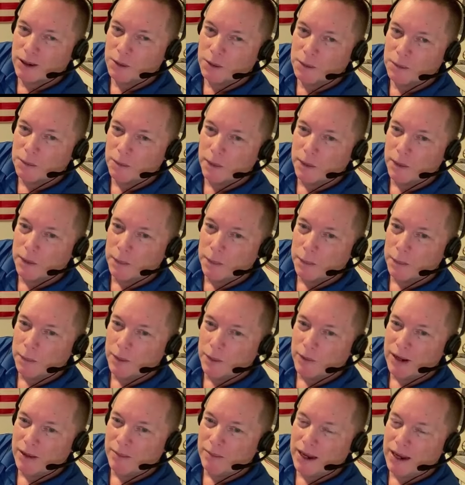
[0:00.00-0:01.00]
when he
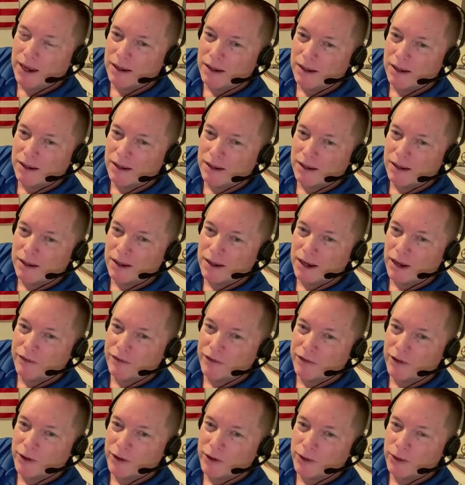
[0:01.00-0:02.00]
made DevGru.
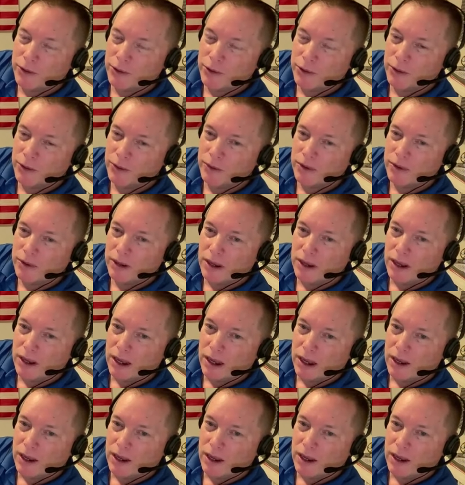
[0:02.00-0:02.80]
SEAL